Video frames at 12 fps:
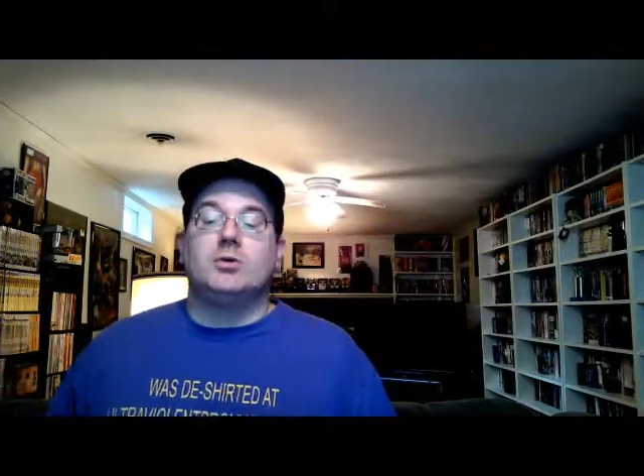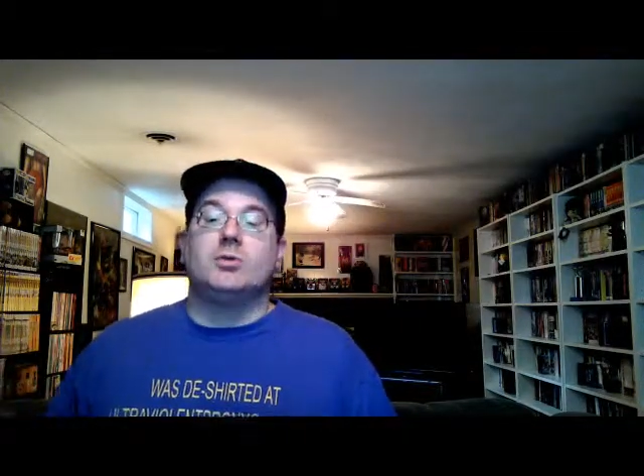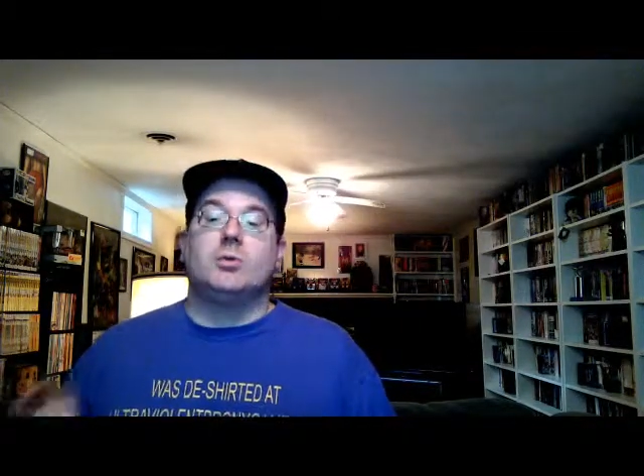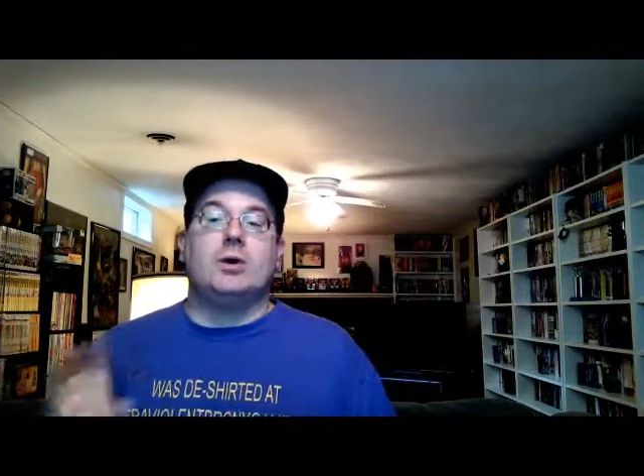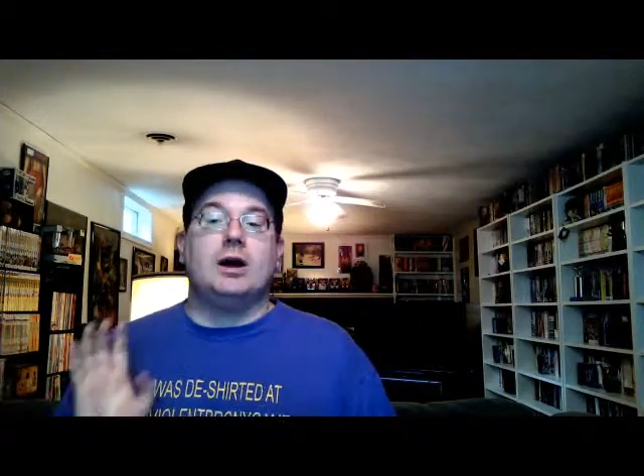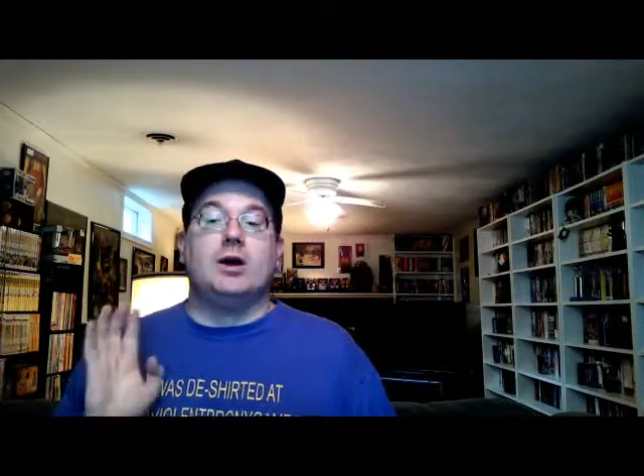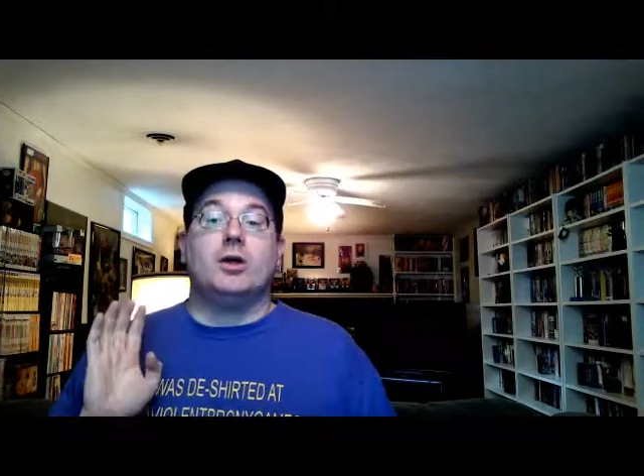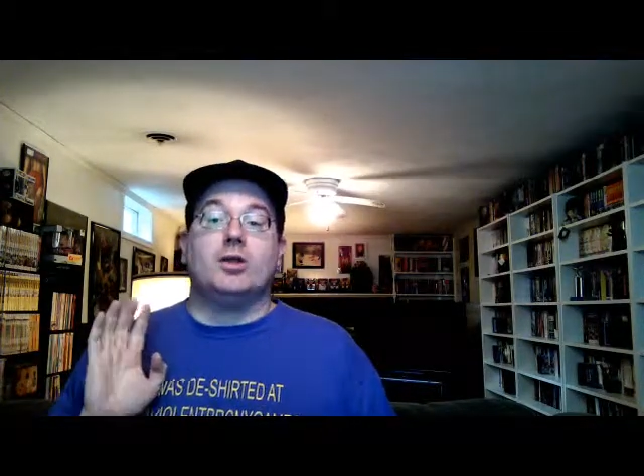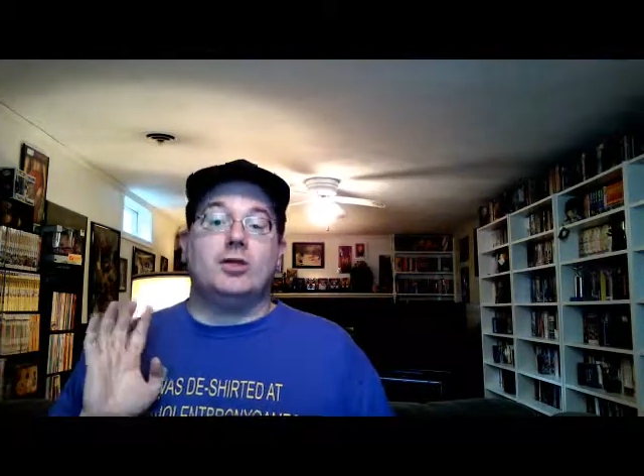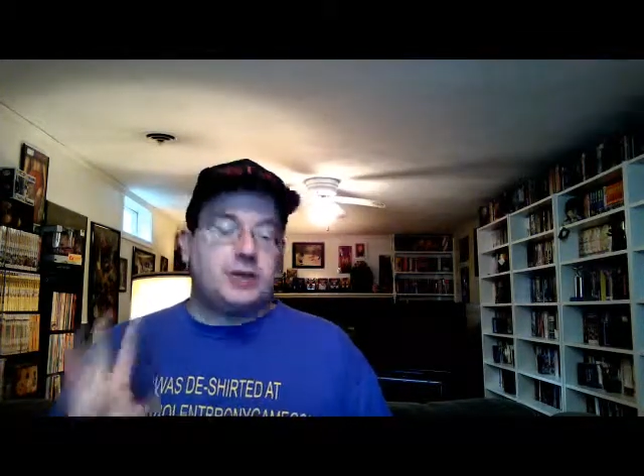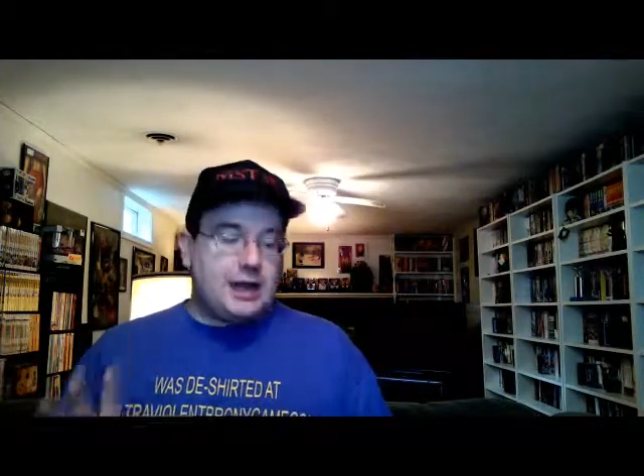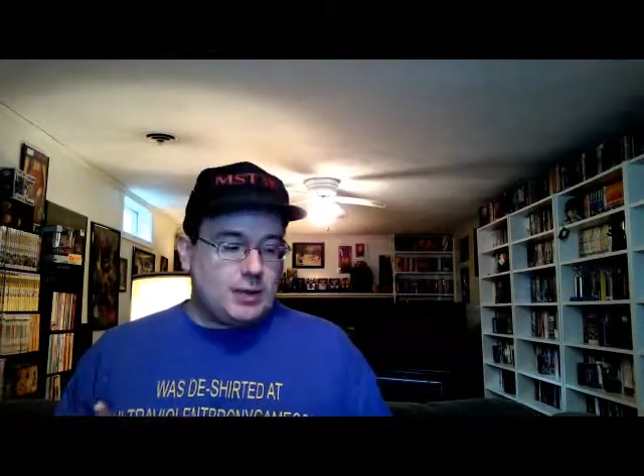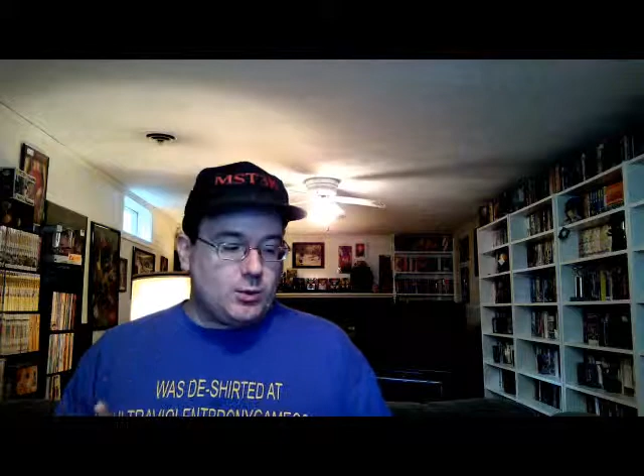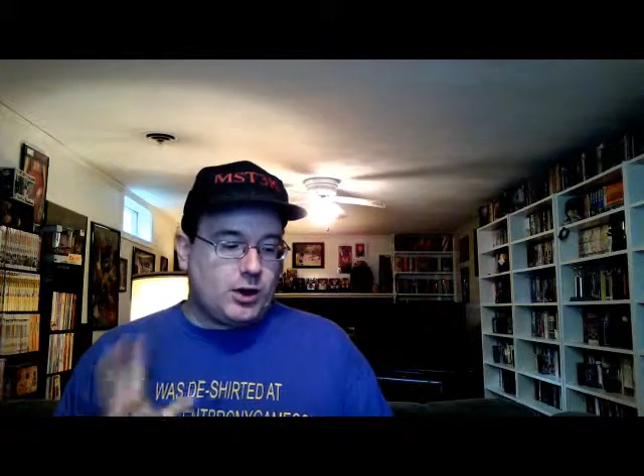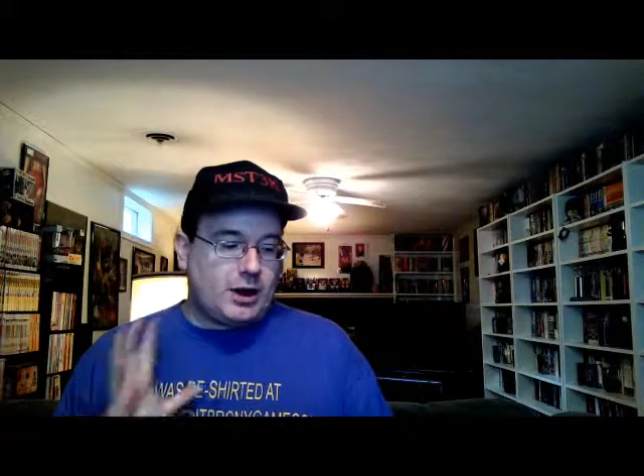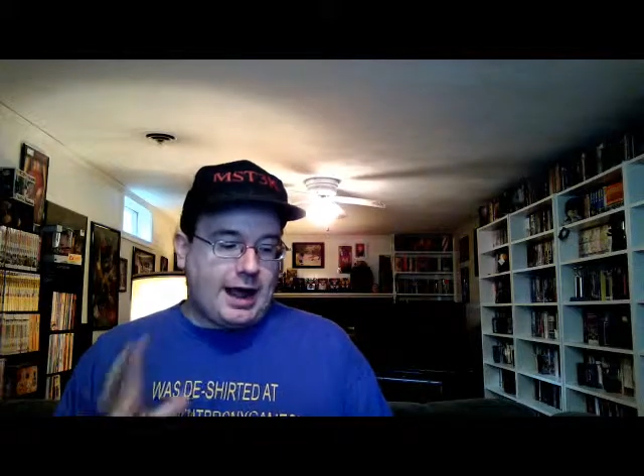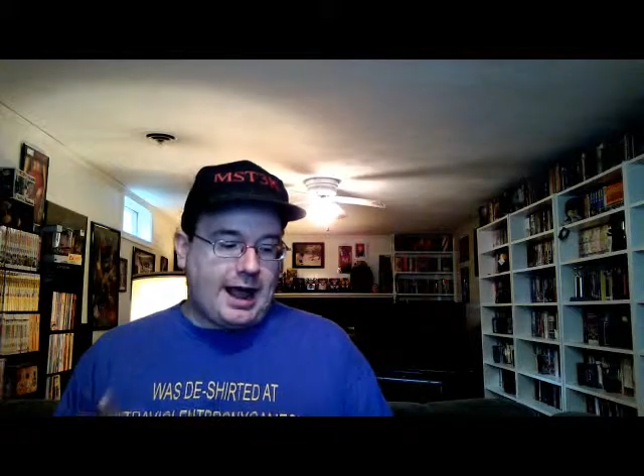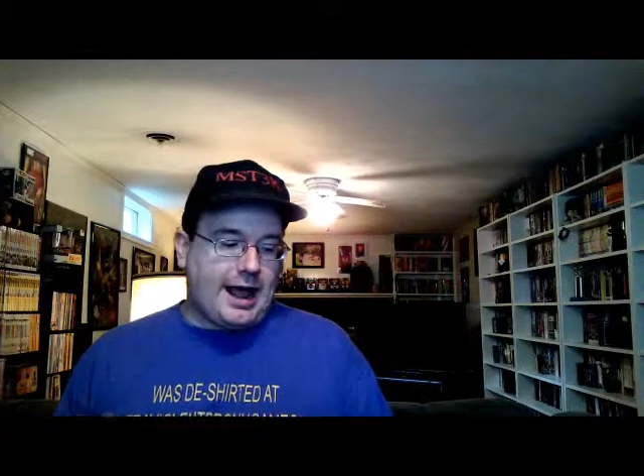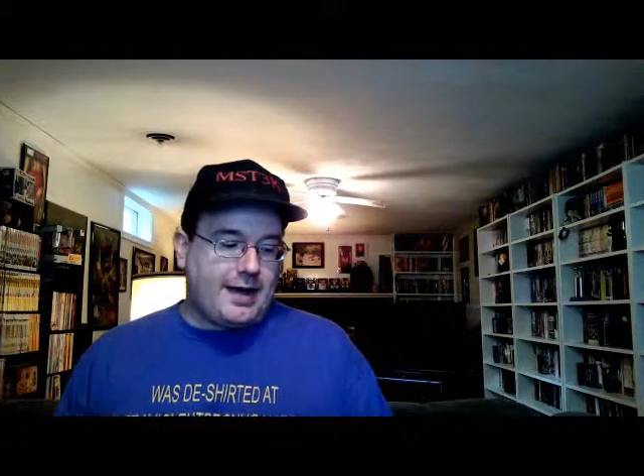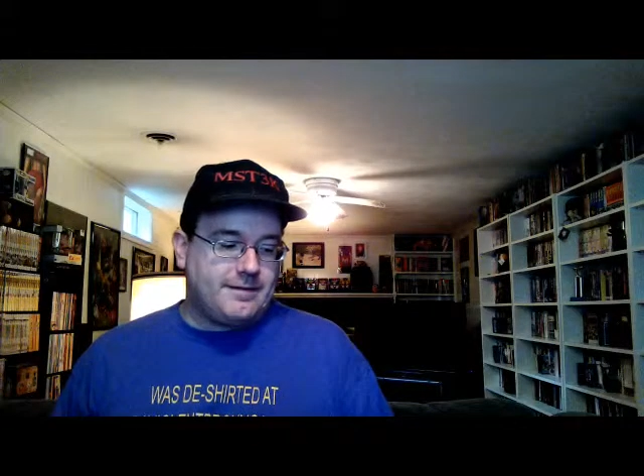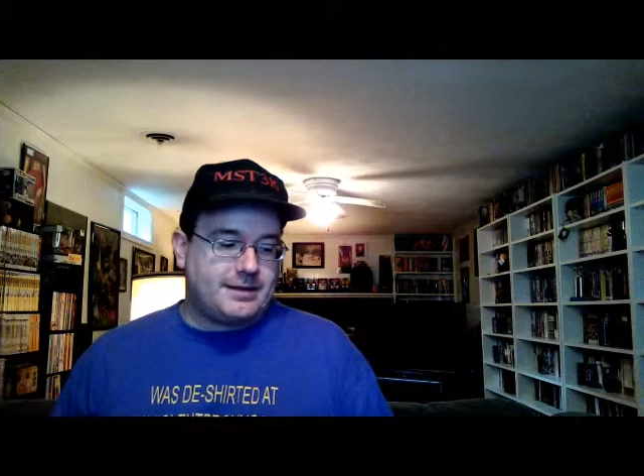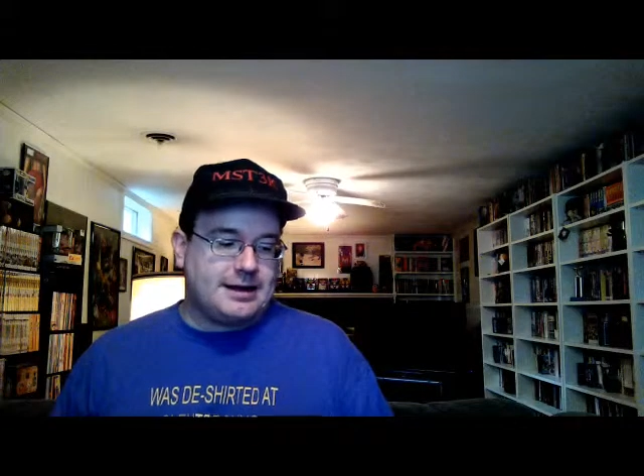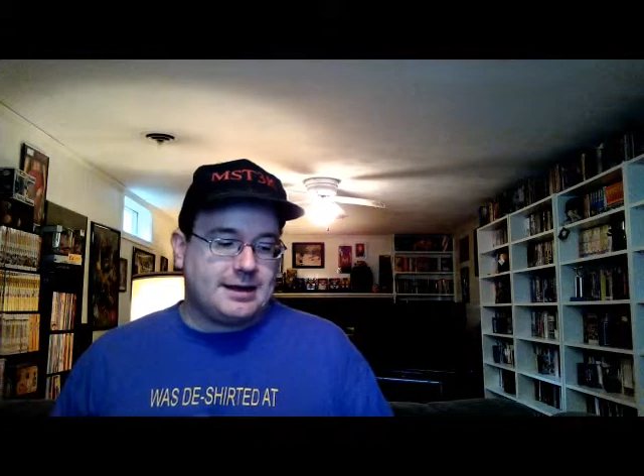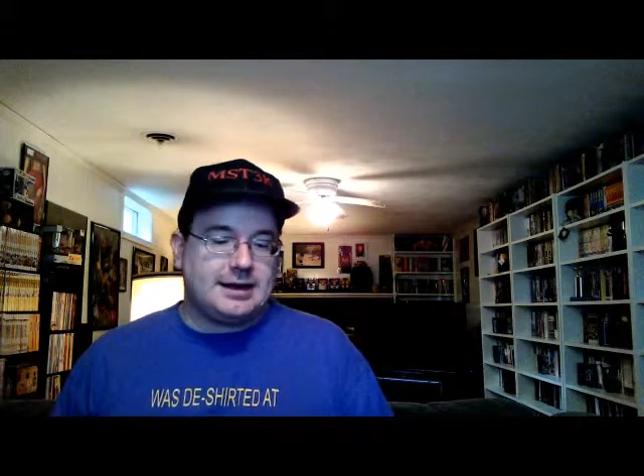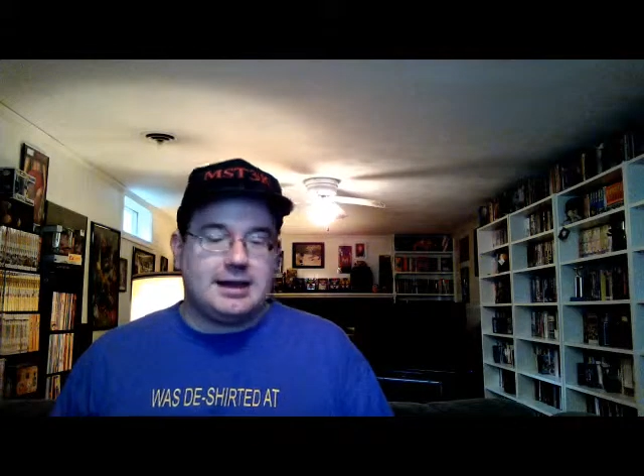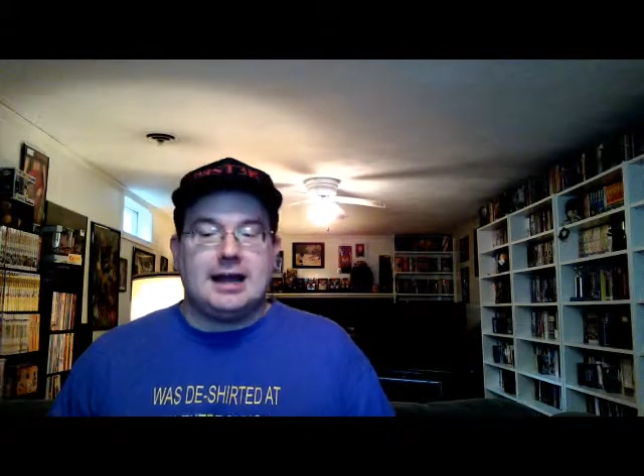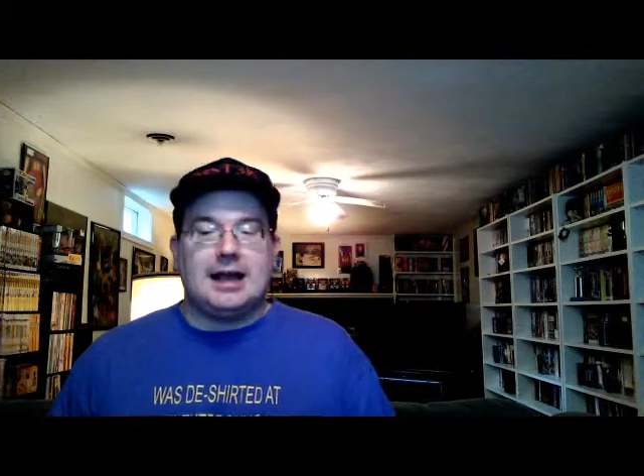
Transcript: Well, they were having